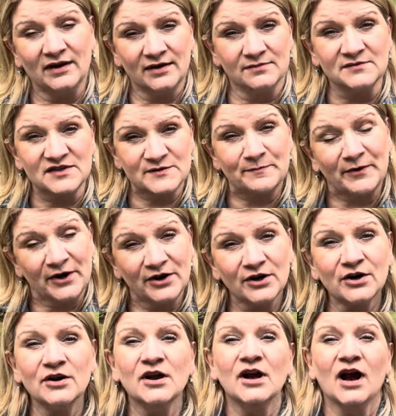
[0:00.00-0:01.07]
spreader,
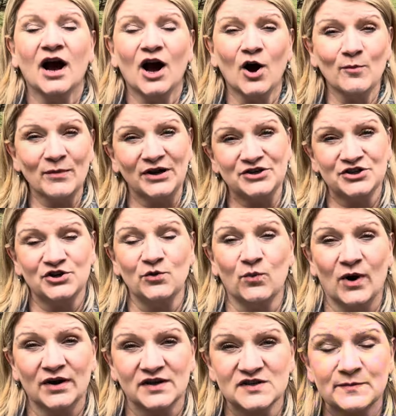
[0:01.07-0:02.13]
how much you
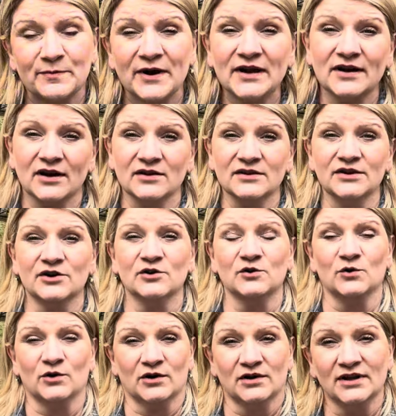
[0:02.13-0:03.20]
want to spread, a little
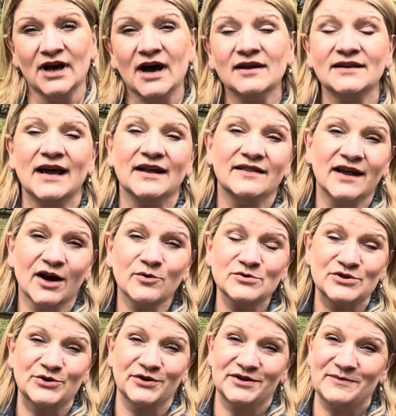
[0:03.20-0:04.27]
or a lot, and that's
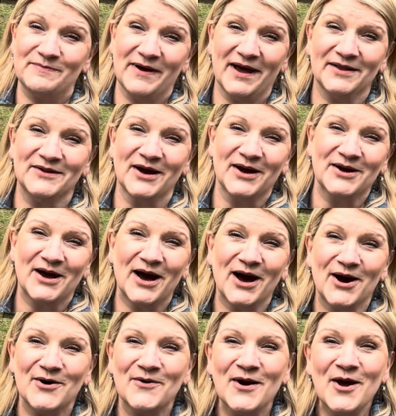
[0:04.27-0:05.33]
going to depend on
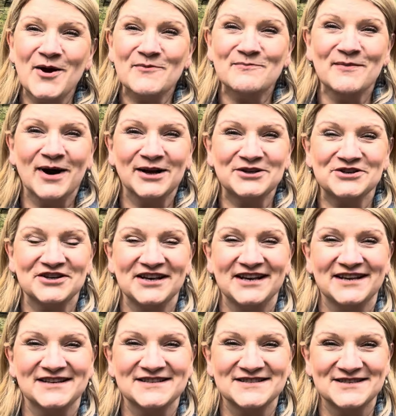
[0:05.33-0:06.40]
how much
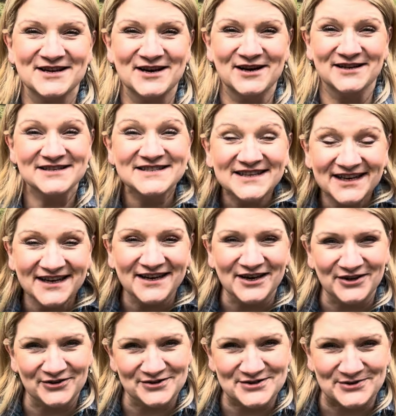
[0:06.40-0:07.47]
is acidity in
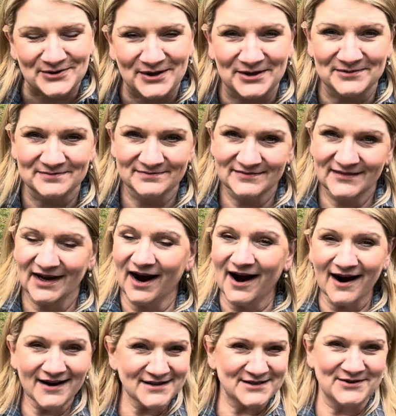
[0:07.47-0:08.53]
your soil.
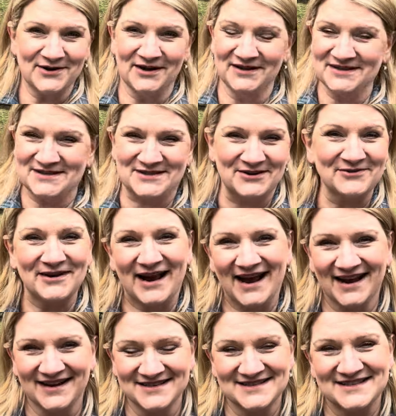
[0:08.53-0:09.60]
Our soil is so
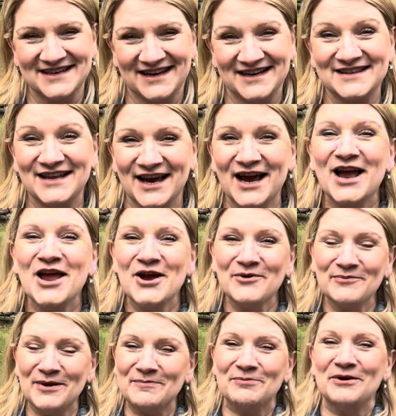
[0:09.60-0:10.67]
acidic that
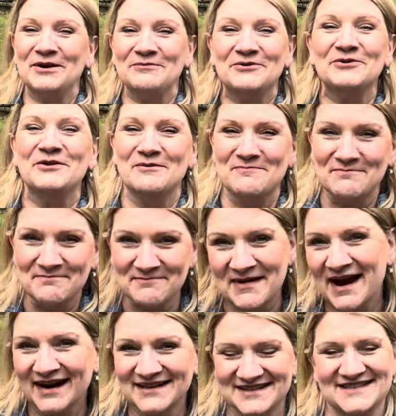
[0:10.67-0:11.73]
we put into the
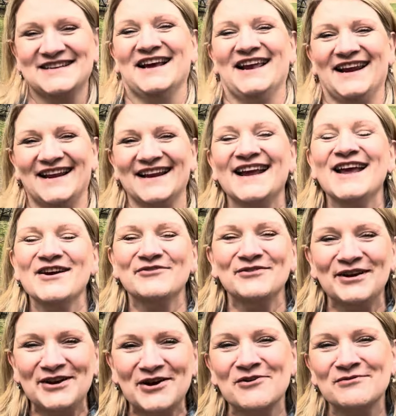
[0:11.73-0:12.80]
max setting. We
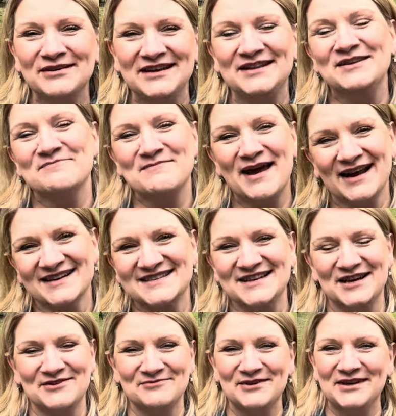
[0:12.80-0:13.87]
know we need the max
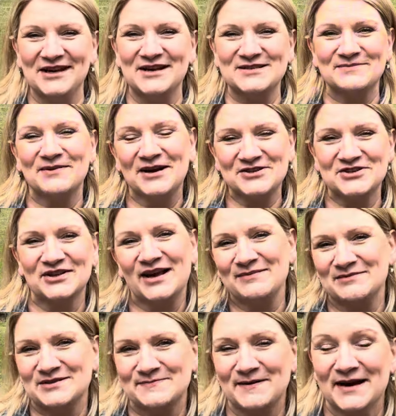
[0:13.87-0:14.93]
setting. We need as much lime
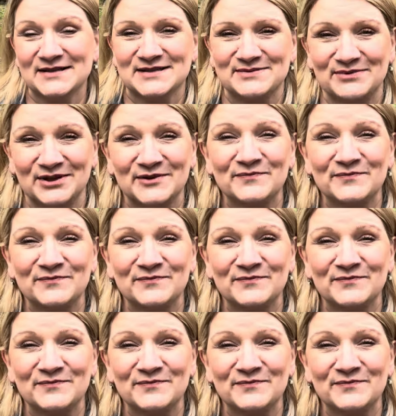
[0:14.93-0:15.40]
as possible.